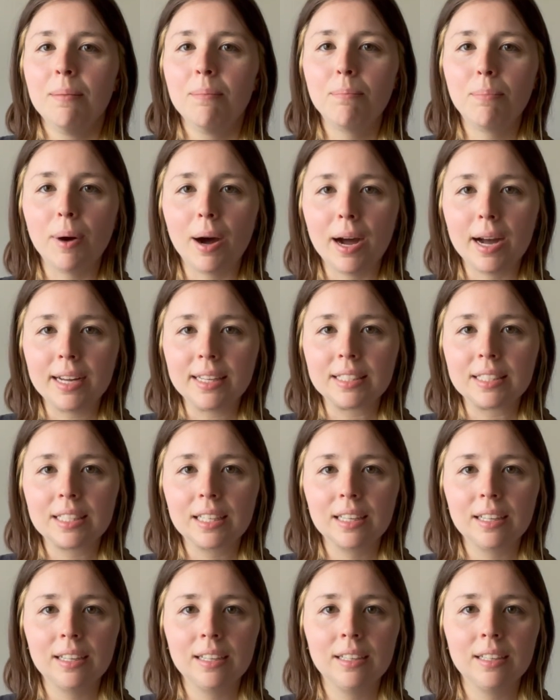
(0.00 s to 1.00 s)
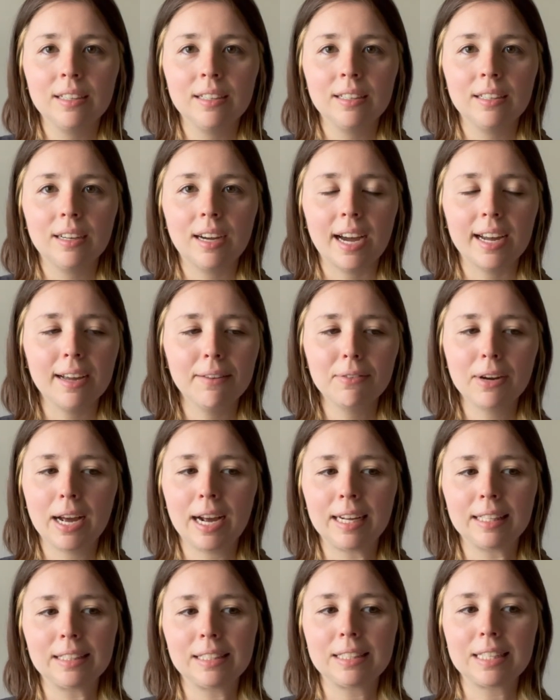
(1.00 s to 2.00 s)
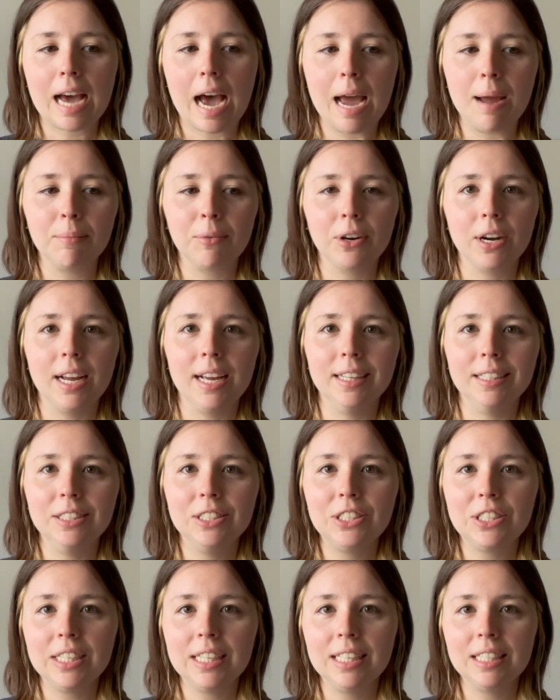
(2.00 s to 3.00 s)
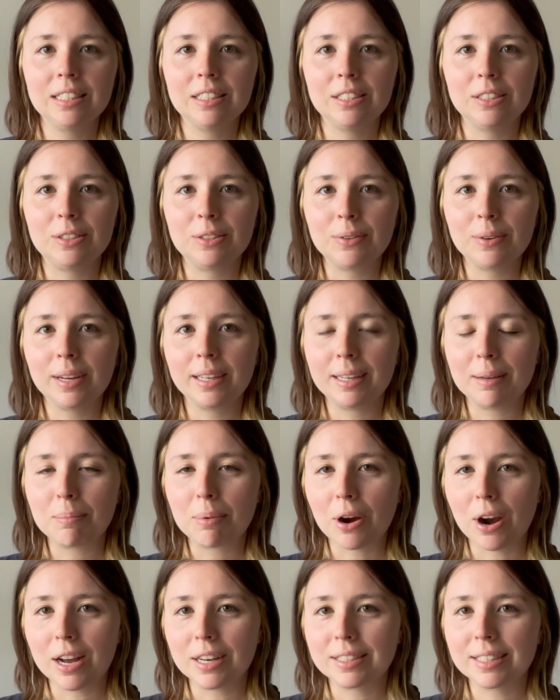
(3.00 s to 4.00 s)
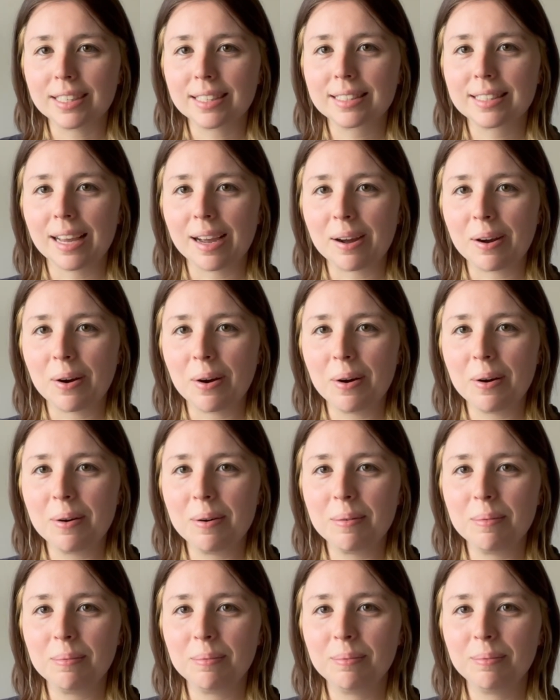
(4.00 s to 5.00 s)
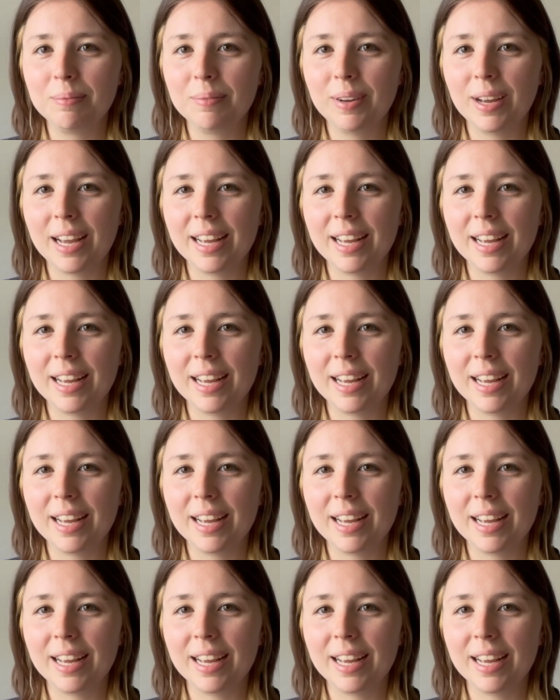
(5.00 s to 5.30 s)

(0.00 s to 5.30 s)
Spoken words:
but I have not had the time or energy to do any projects at home.